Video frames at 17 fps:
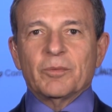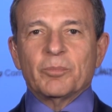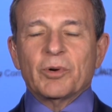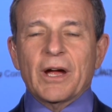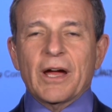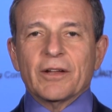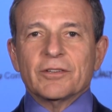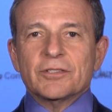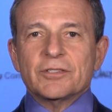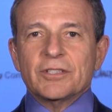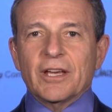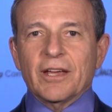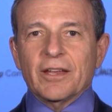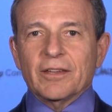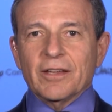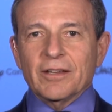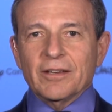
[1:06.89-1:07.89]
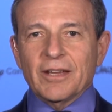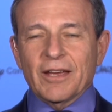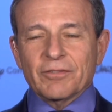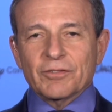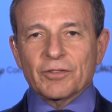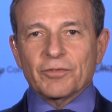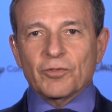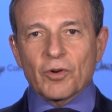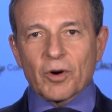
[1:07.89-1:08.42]
I'm proud to say that
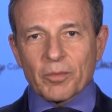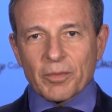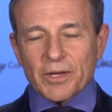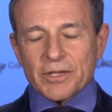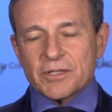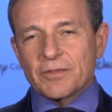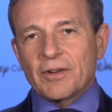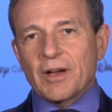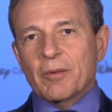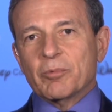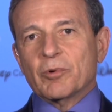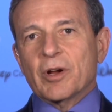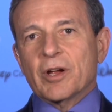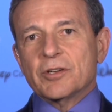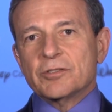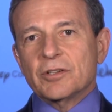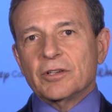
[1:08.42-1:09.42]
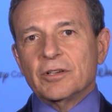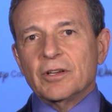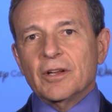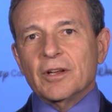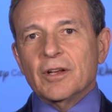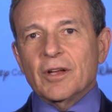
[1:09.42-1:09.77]
after four months of operation,